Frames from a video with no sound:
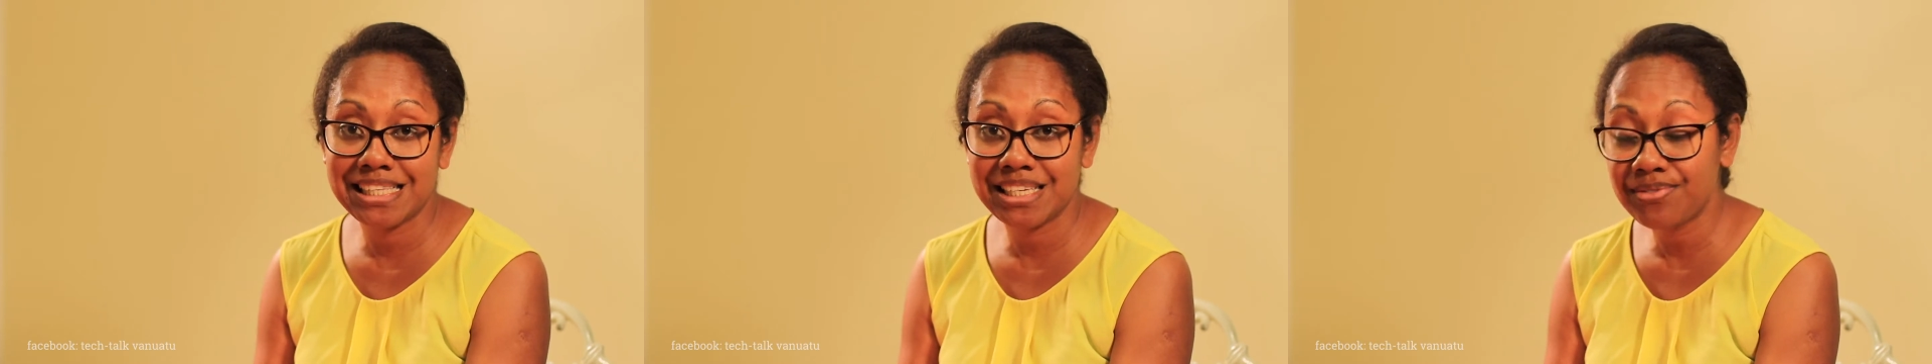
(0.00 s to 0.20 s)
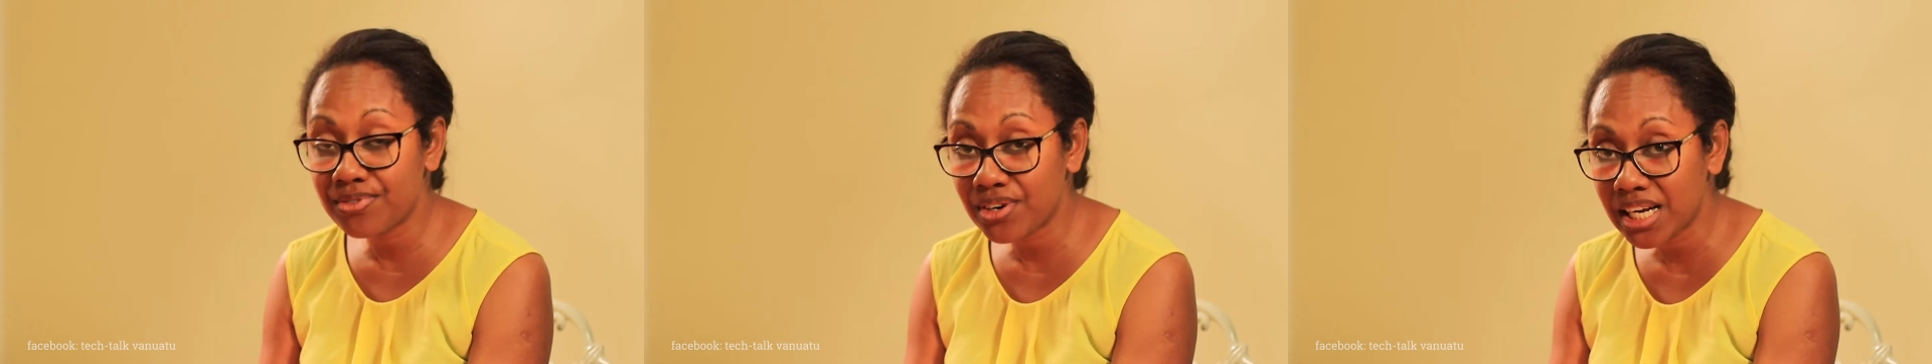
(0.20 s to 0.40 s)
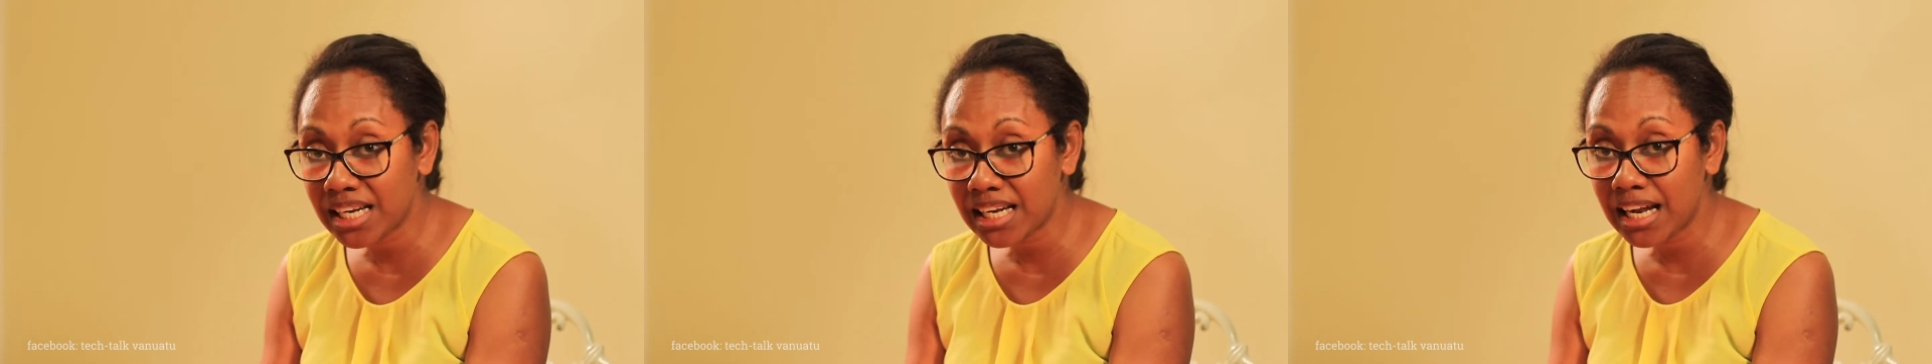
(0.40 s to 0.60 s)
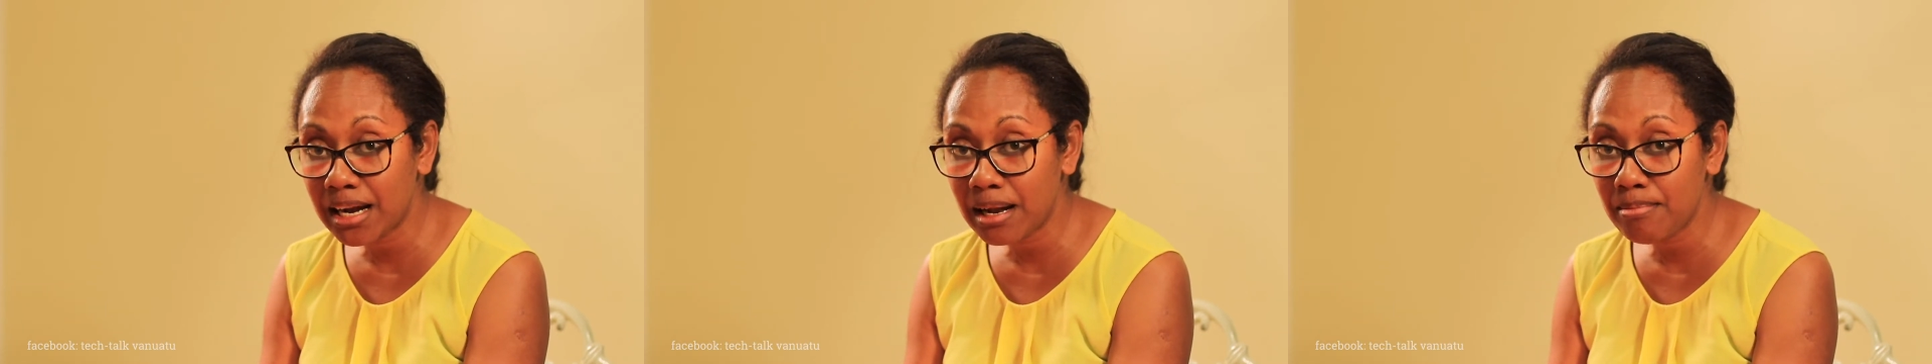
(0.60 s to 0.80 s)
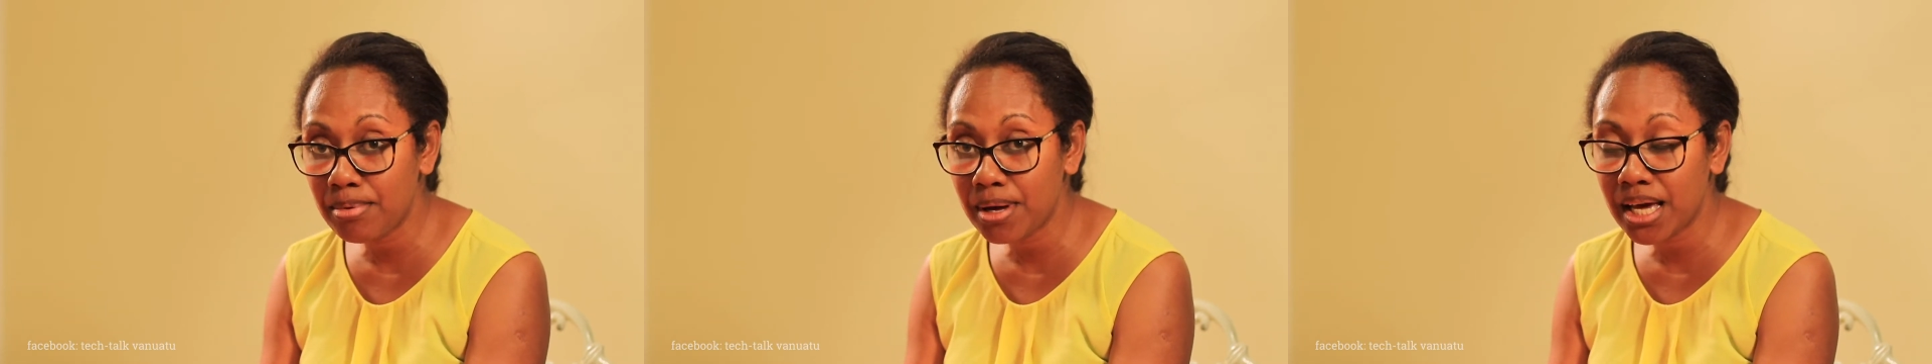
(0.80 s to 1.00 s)
different
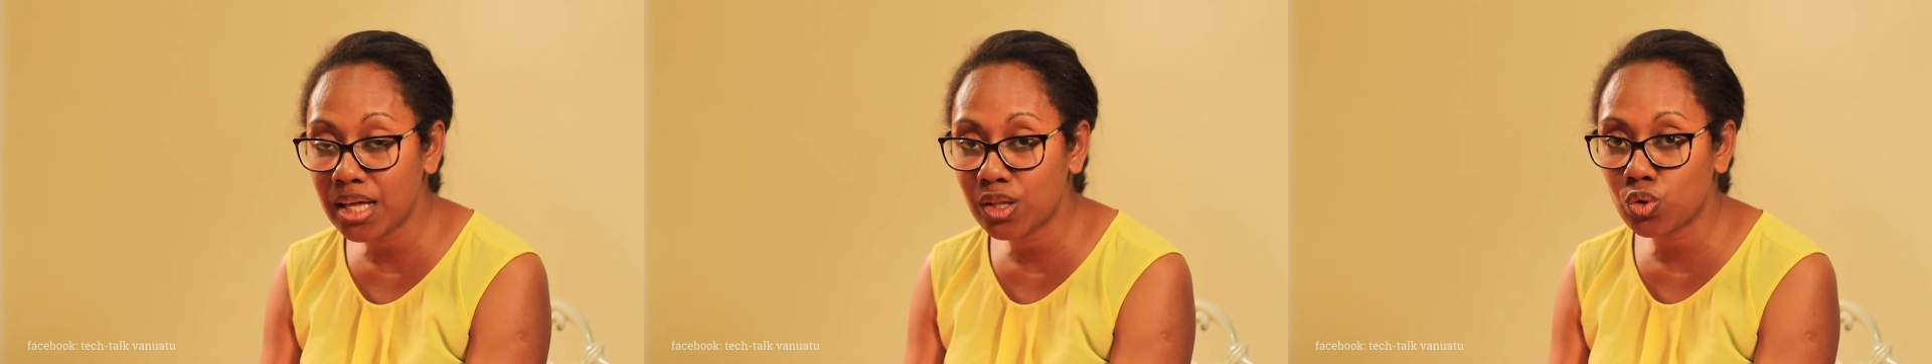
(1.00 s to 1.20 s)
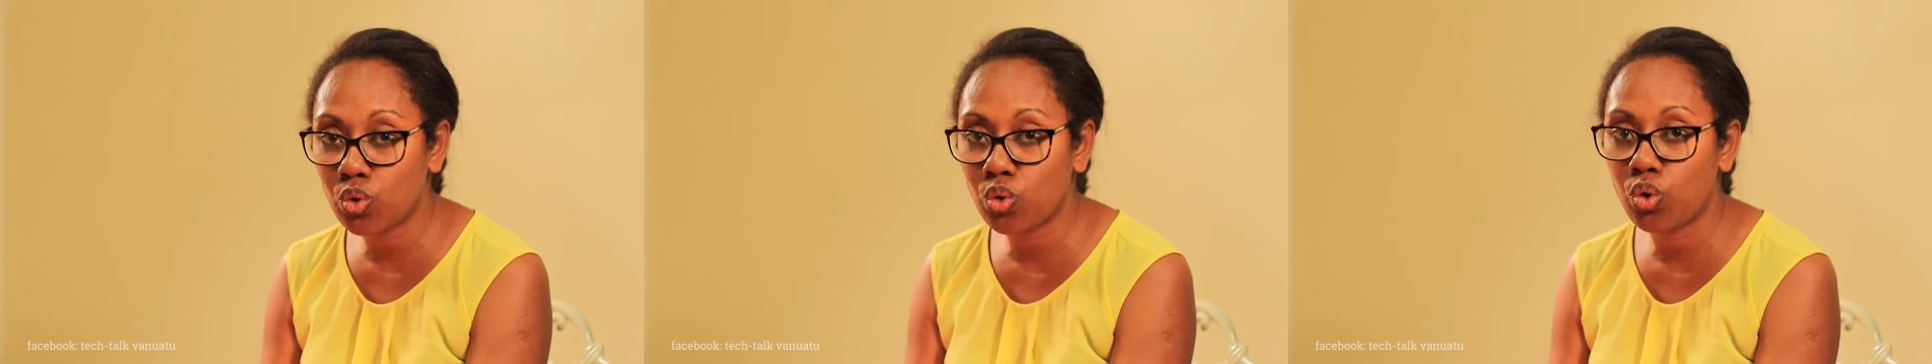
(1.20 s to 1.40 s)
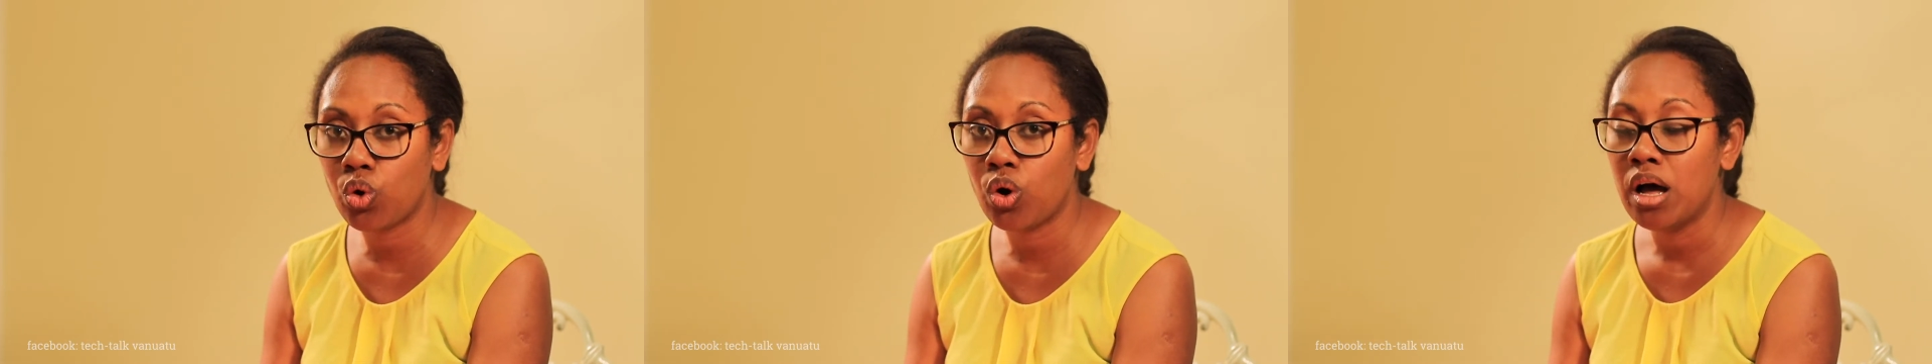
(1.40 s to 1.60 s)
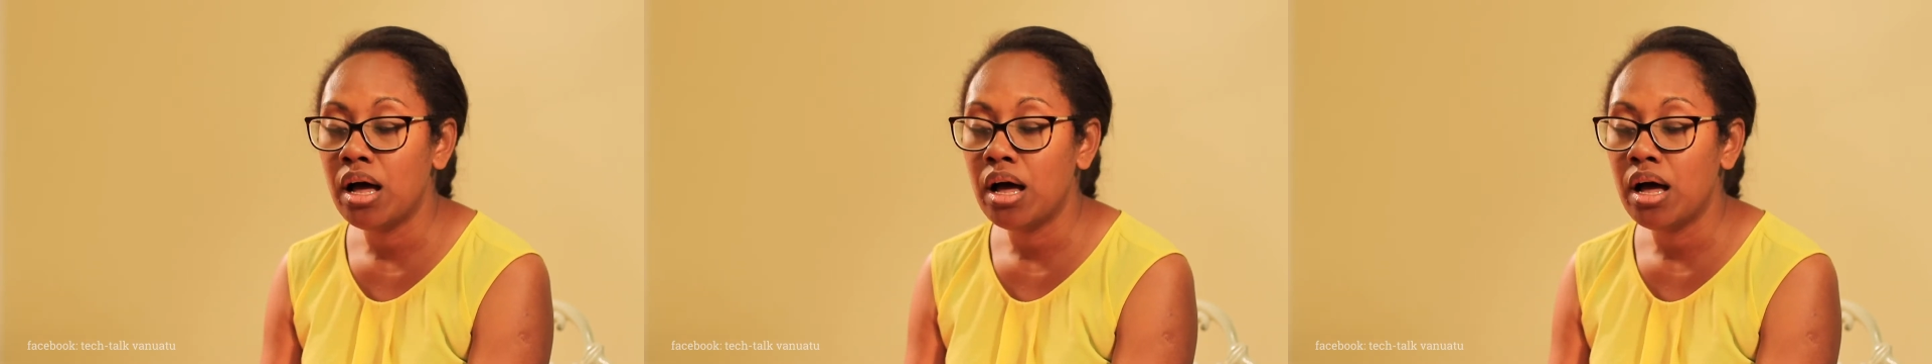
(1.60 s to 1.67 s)
little bit, or